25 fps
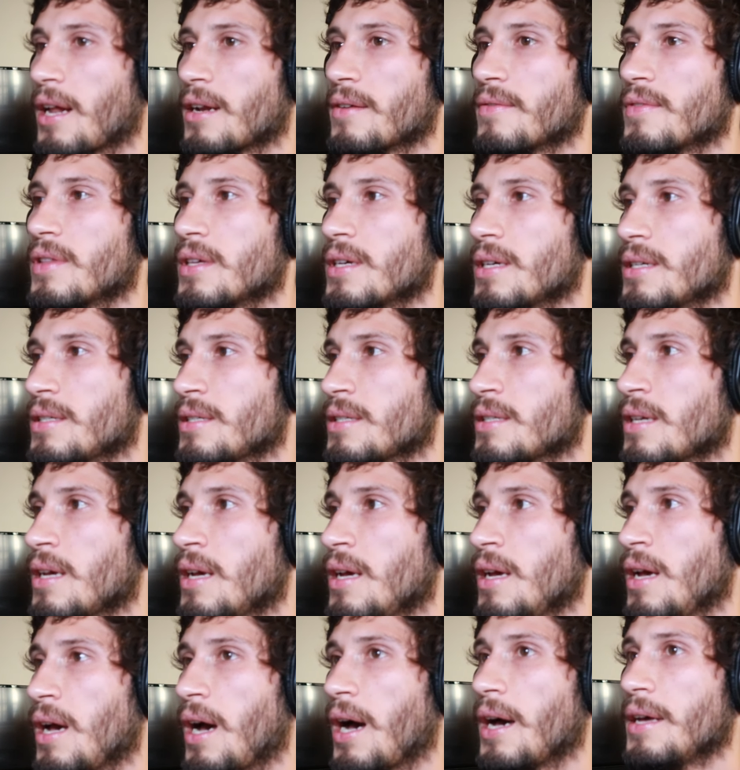out of this.
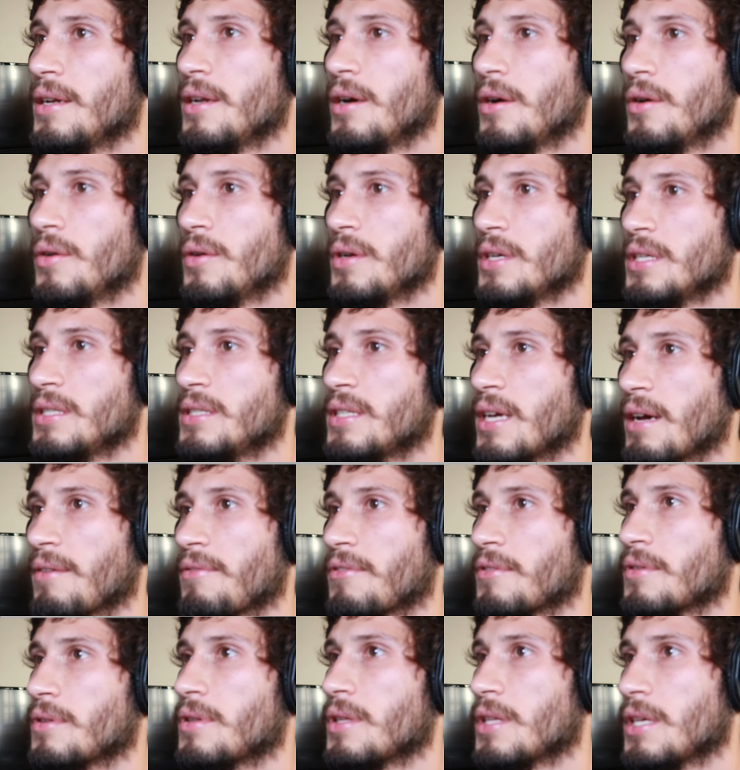I know it
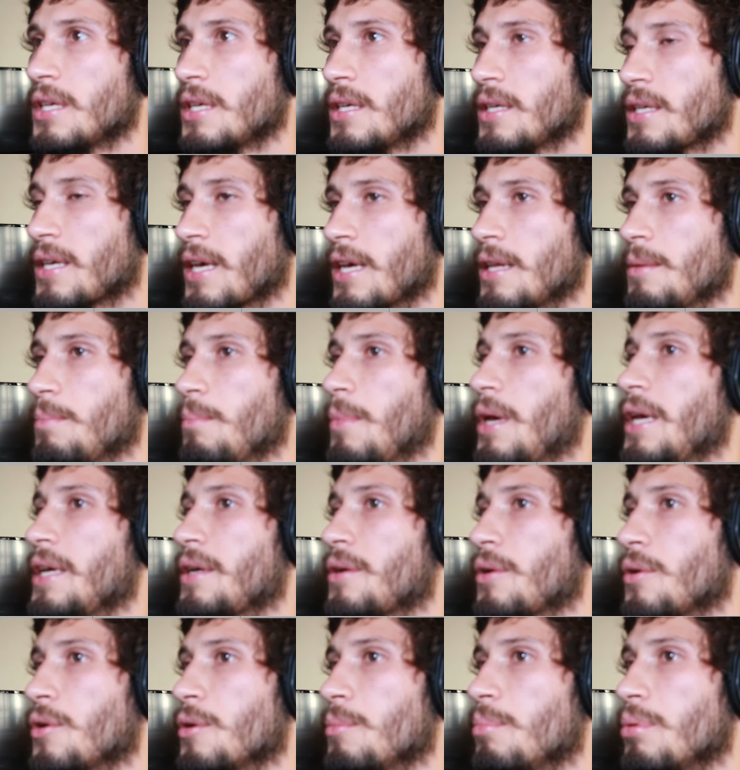definitely can
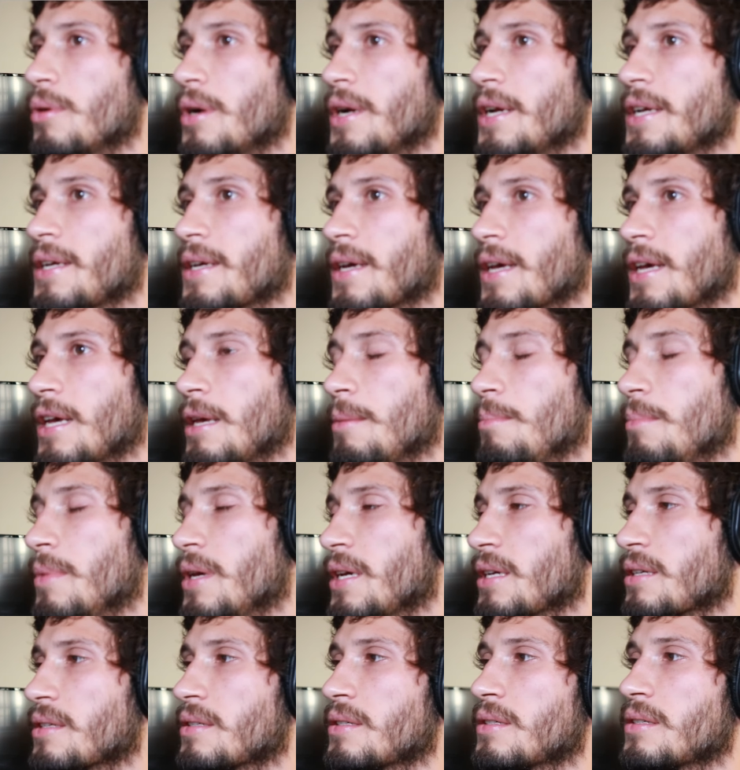make or break a
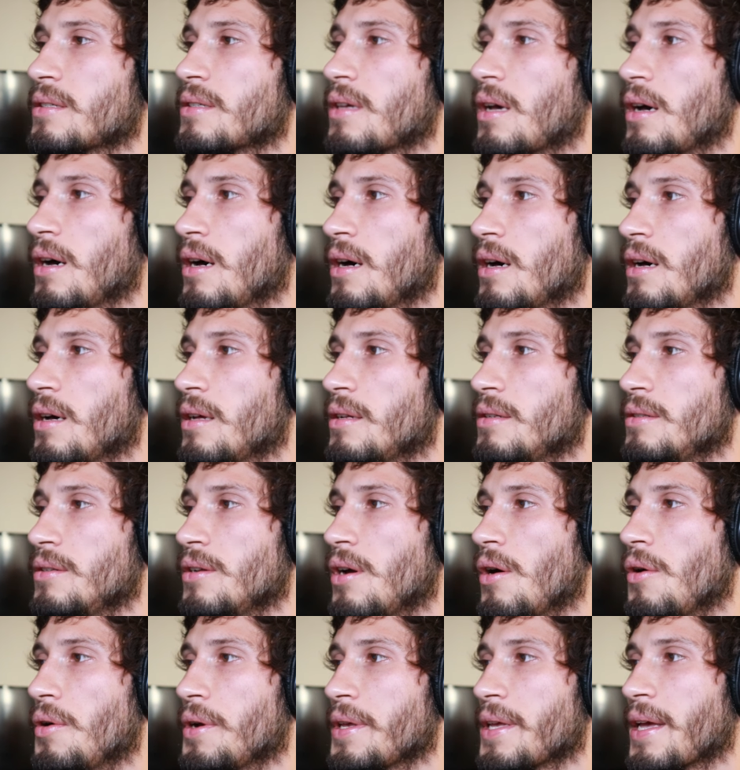mix,
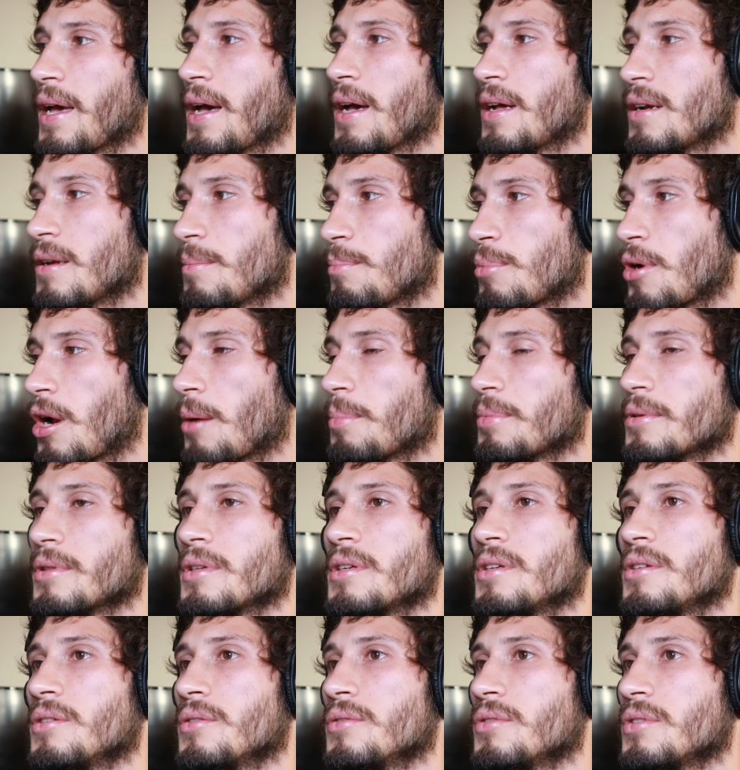knowing how to
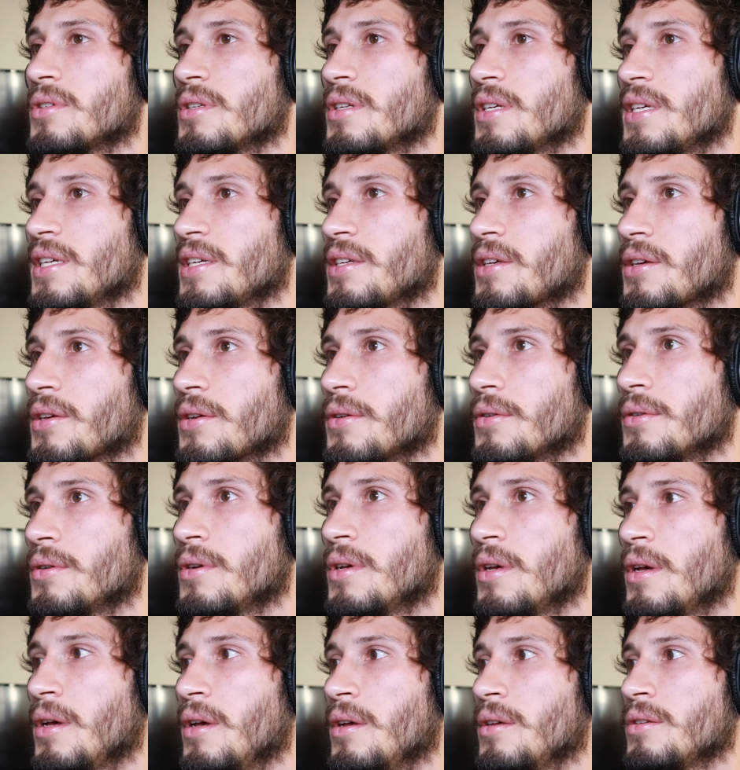properly use an EQ.
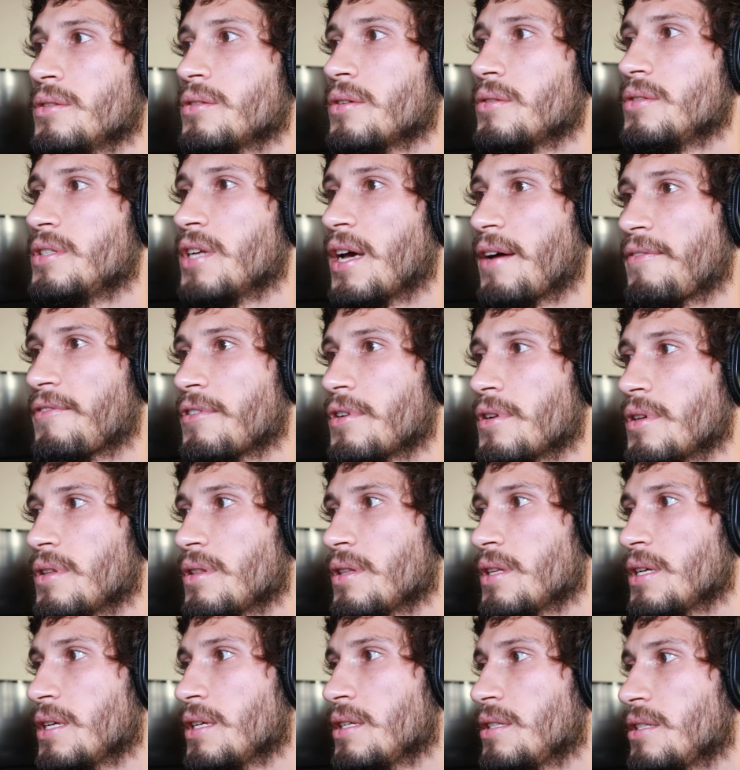So
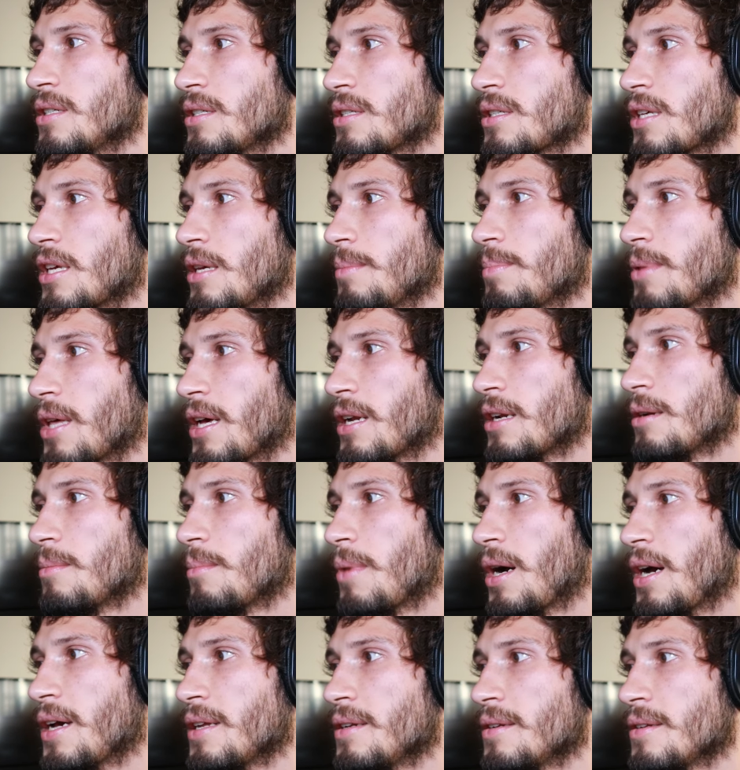definitely just keep that in
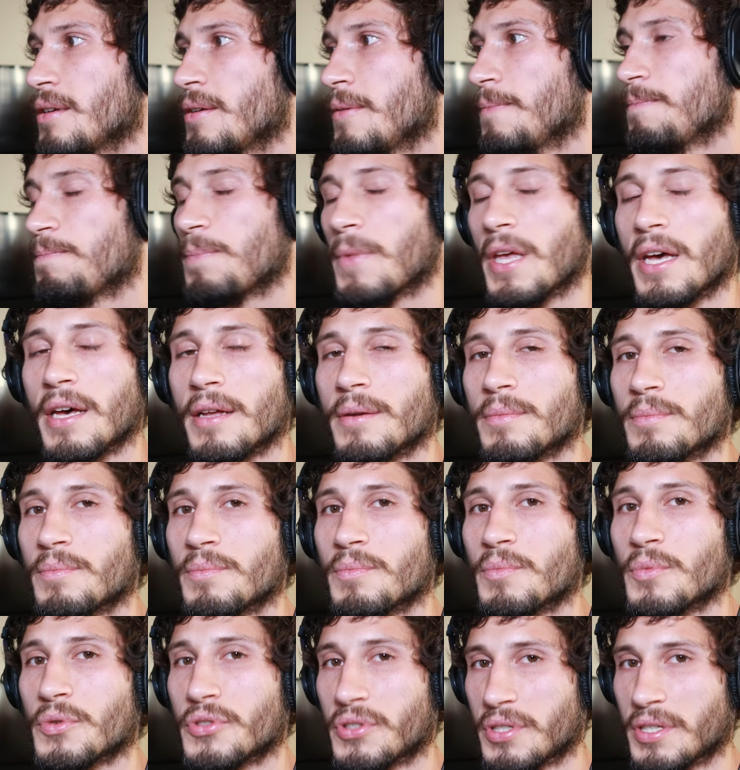mind, and
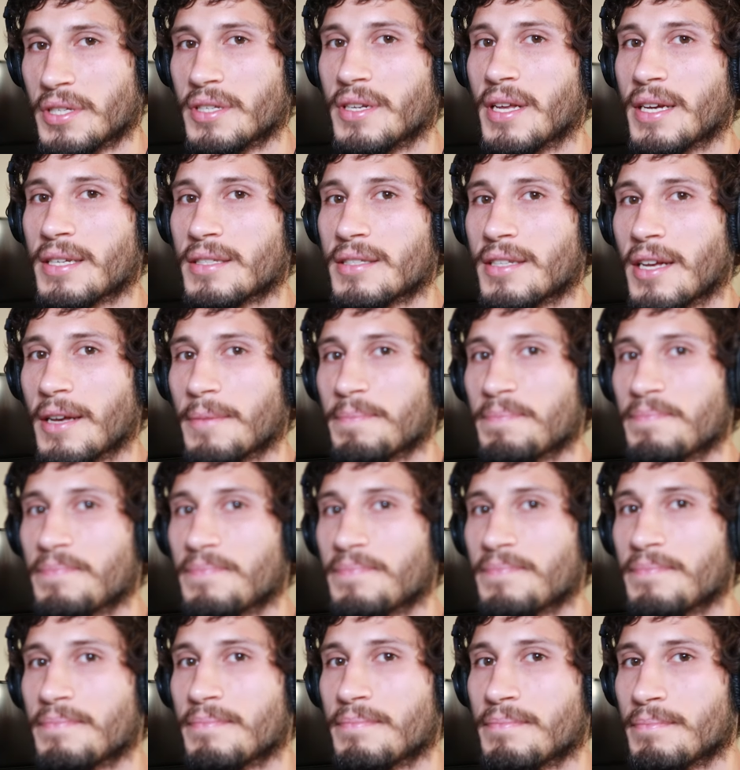we'll see you next time.
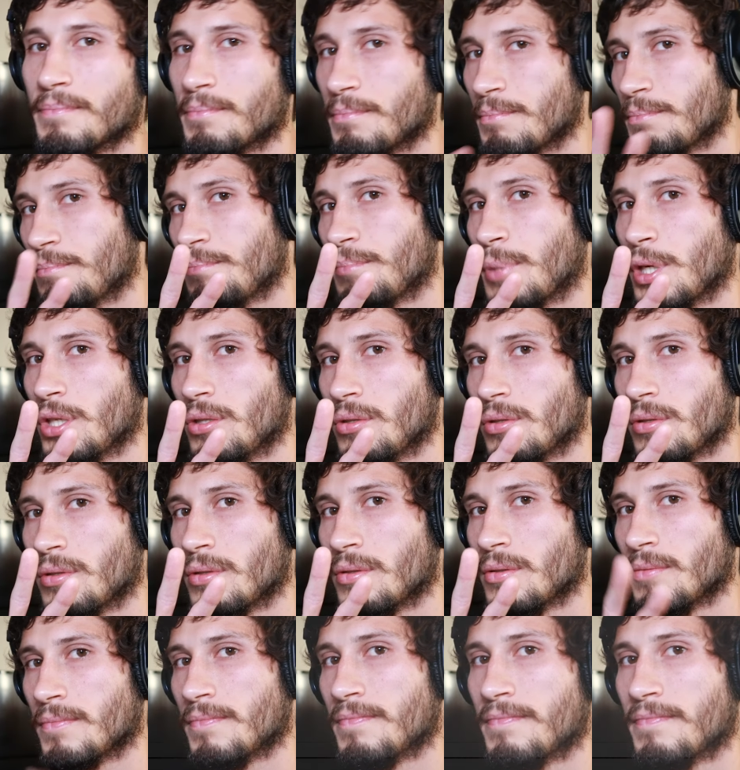Peace.